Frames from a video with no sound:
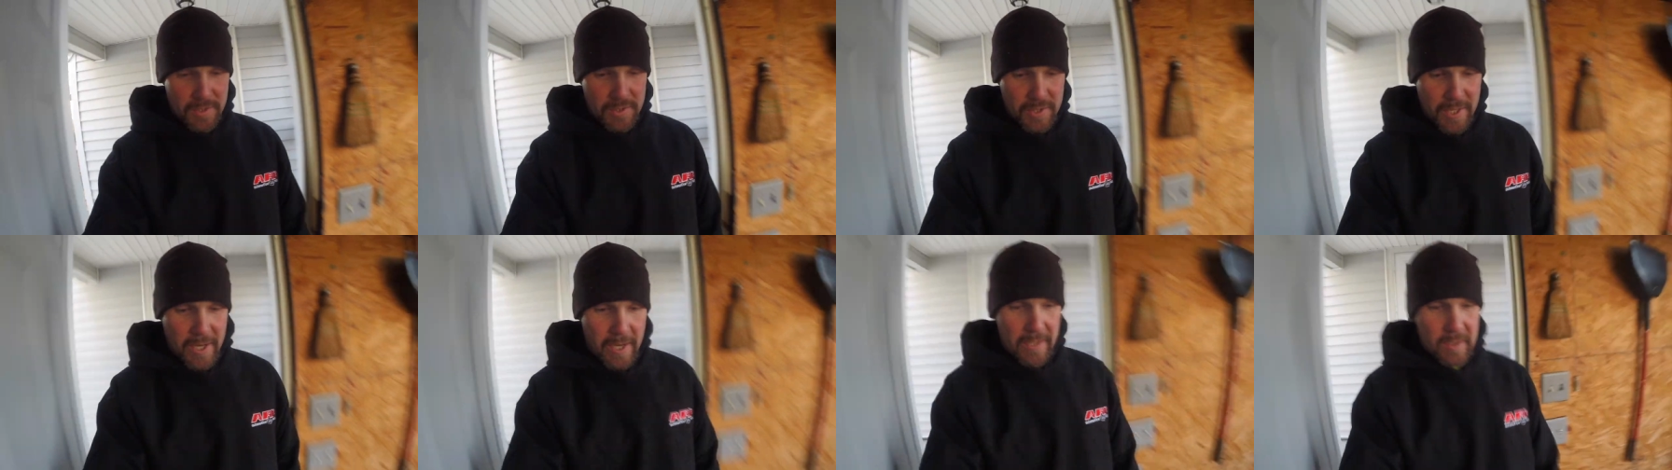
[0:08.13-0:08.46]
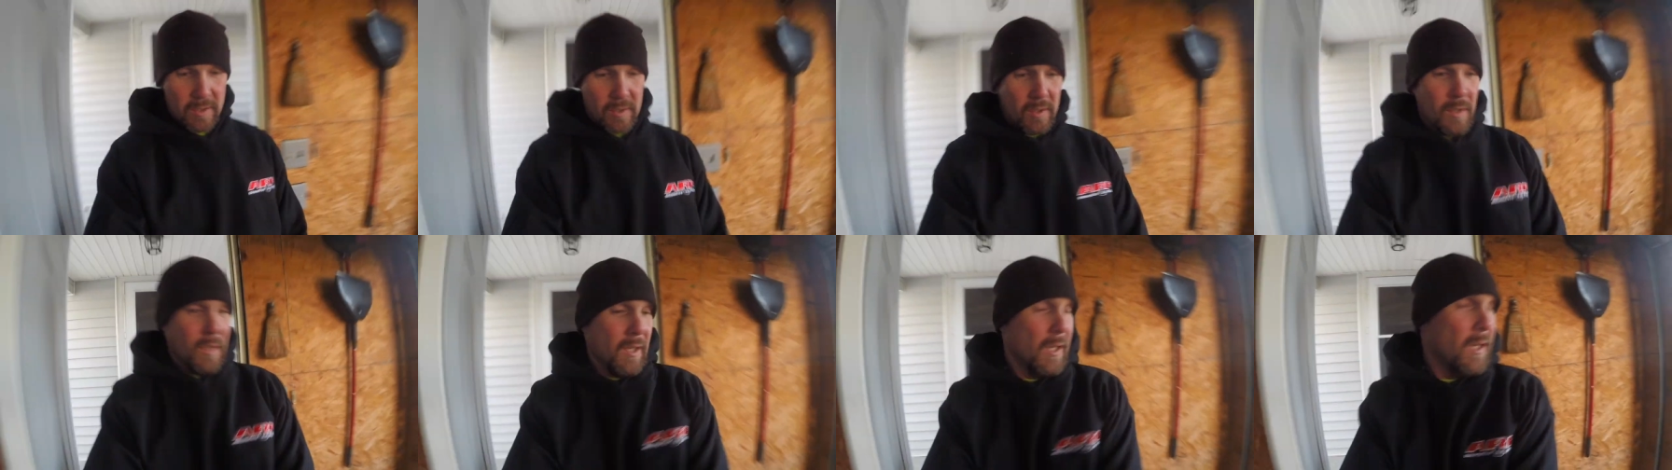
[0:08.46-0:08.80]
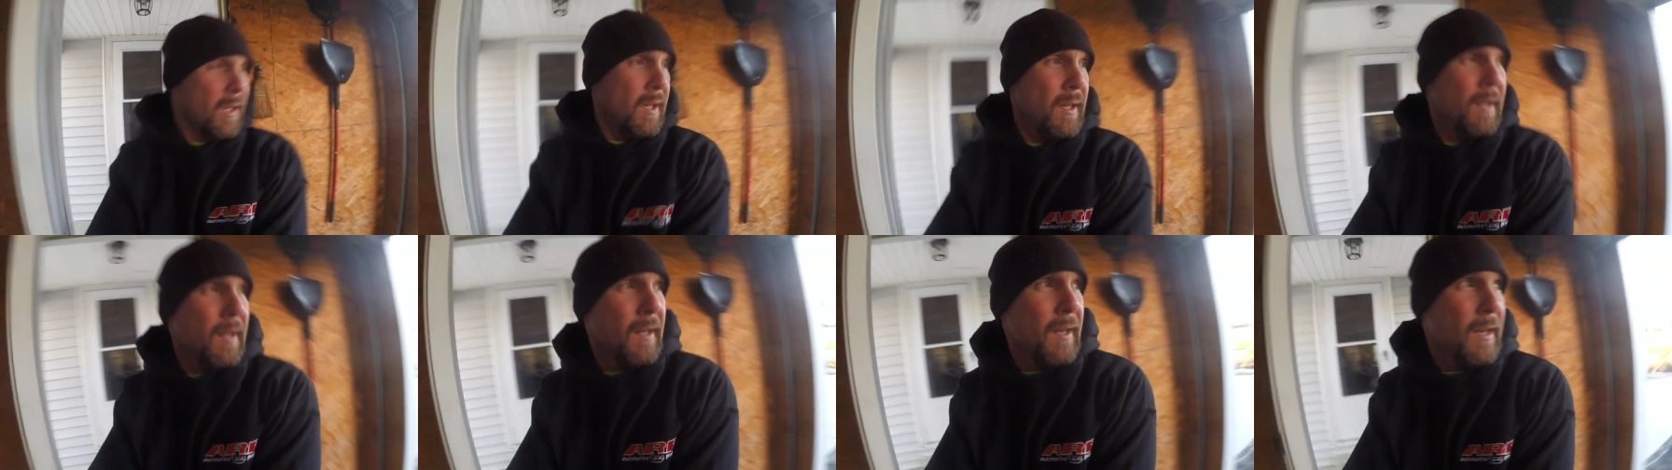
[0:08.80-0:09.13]
channel.
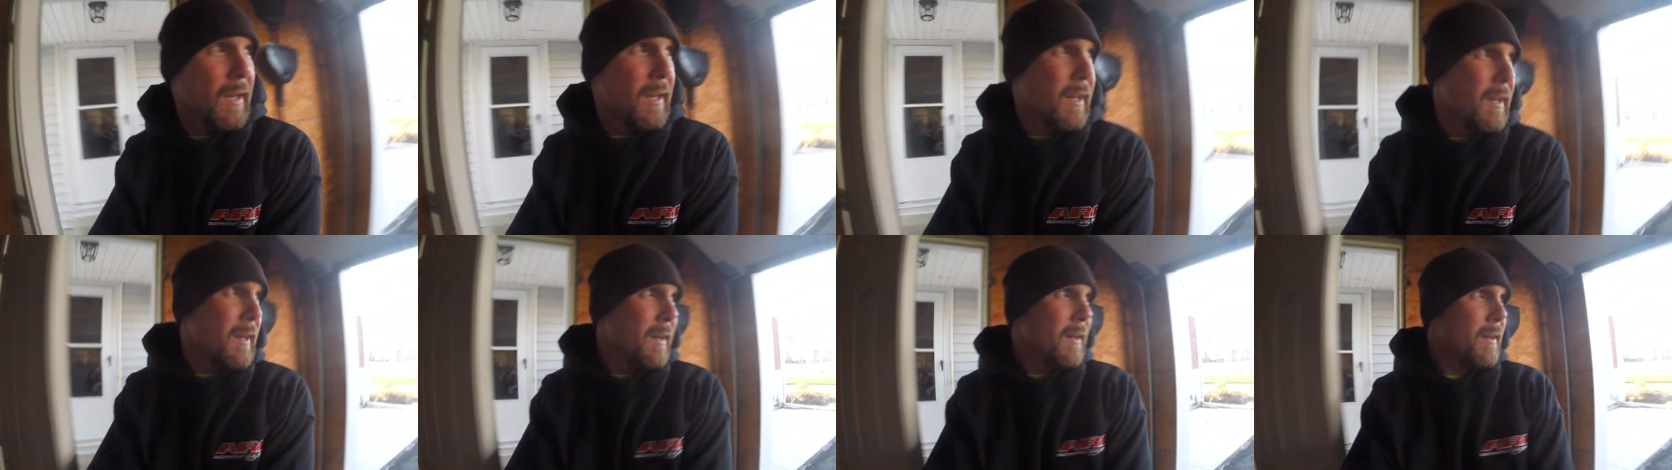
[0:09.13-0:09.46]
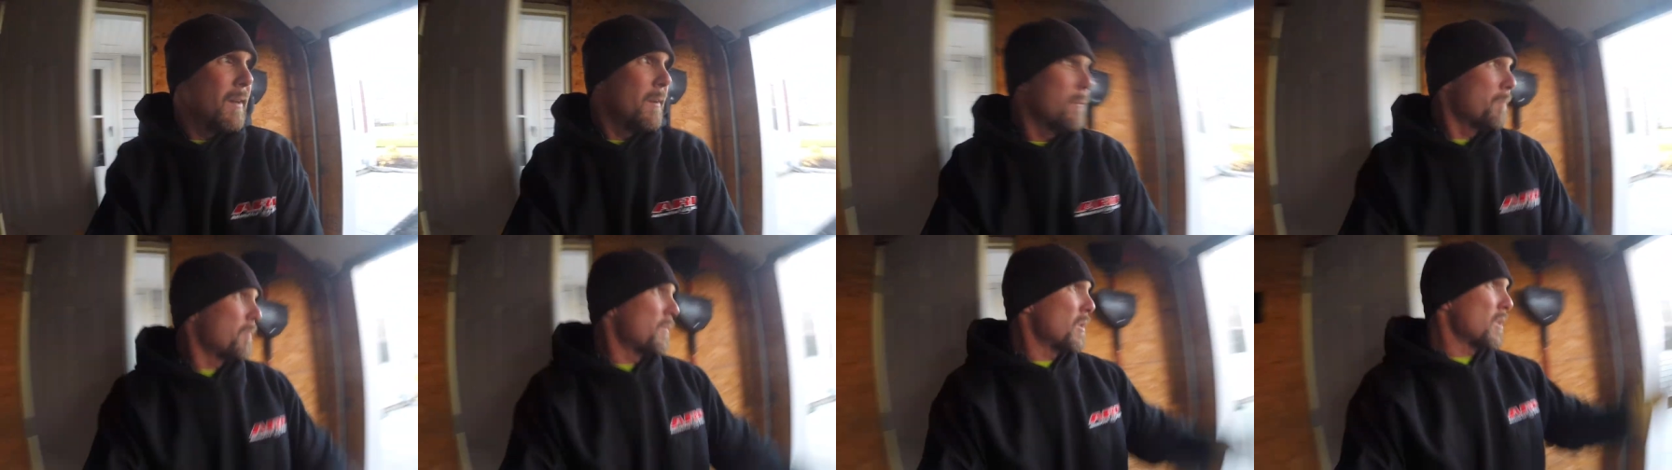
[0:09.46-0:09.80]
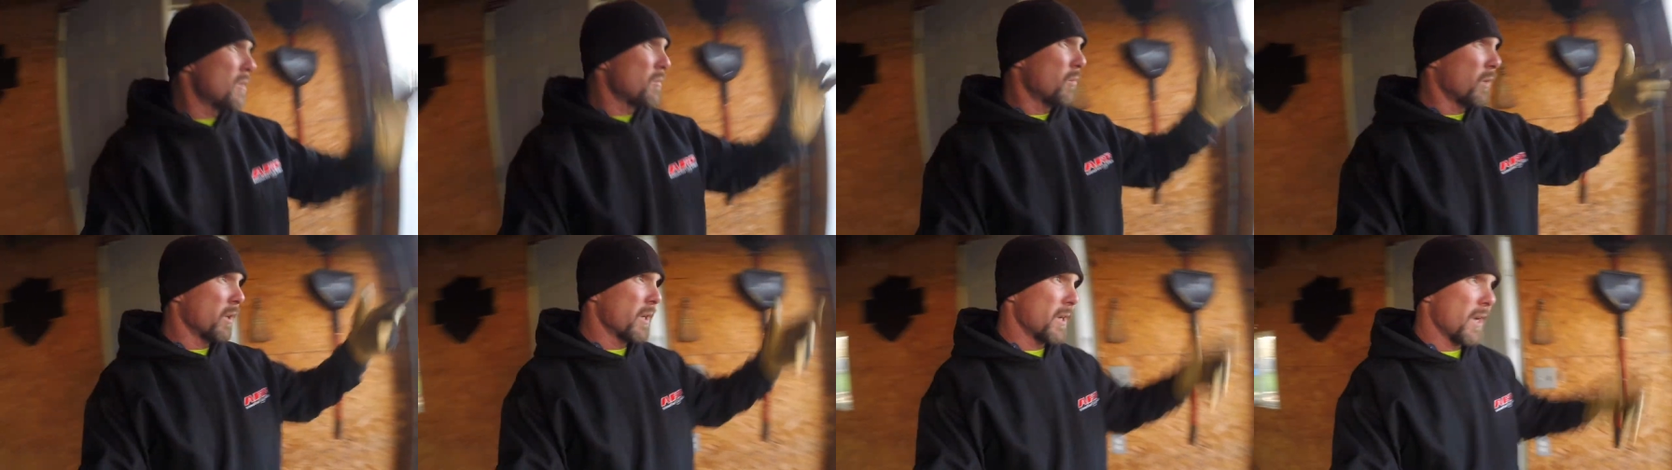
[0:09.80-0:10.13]

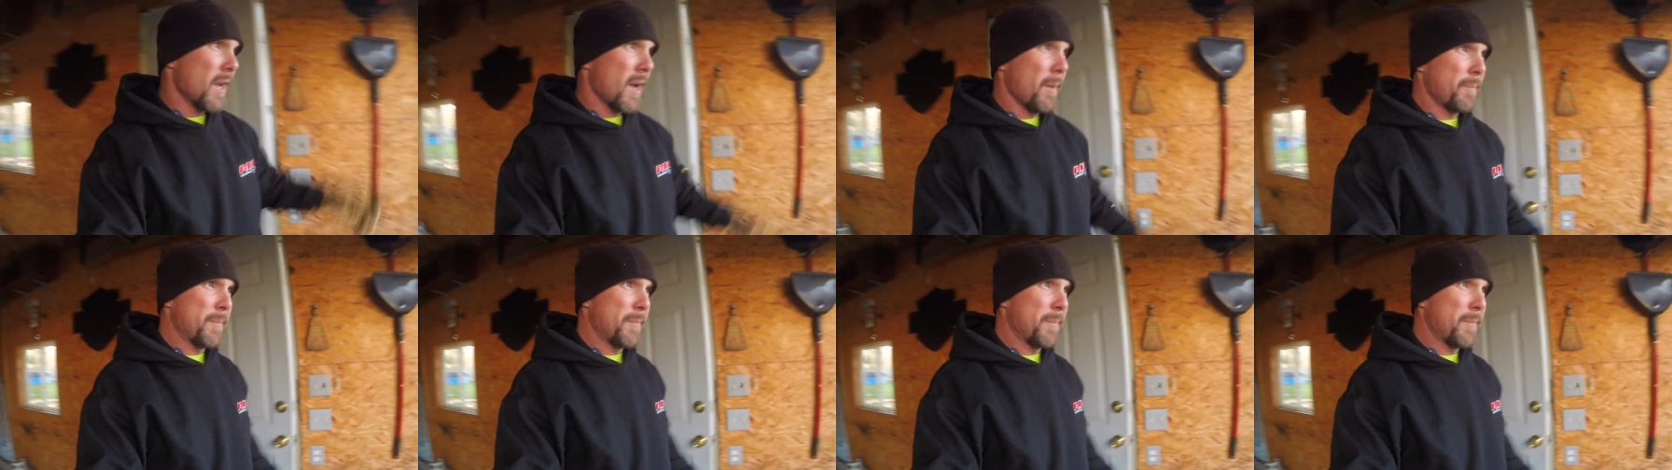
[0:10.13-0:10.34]
Just wanted to